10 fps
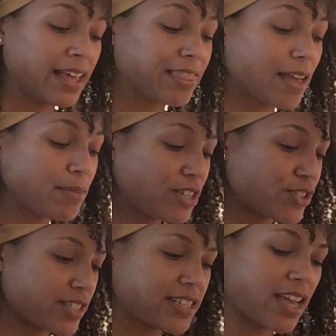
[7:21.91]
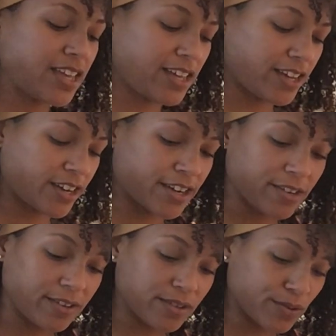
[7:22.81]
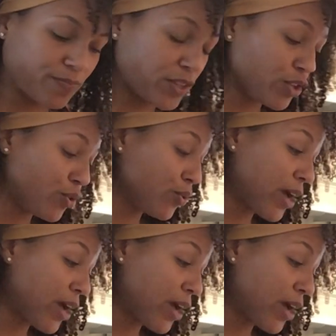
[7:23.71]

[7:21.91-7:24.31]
Let me just say here, you